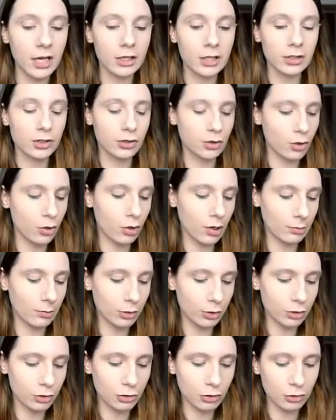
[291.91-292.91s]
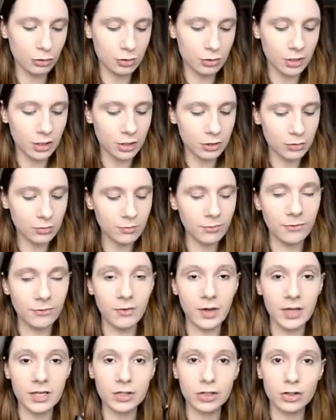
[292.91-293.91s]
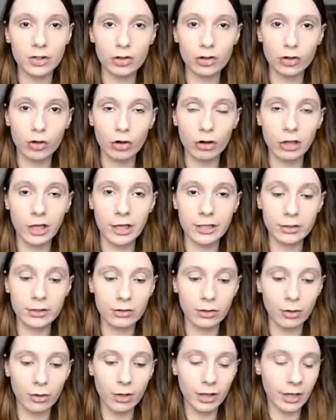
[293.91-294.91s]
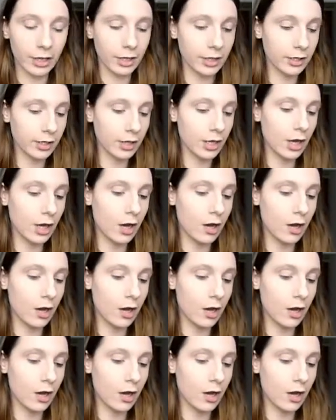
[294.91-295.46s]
so I'm going to use the Too Faced Chocolait Soleil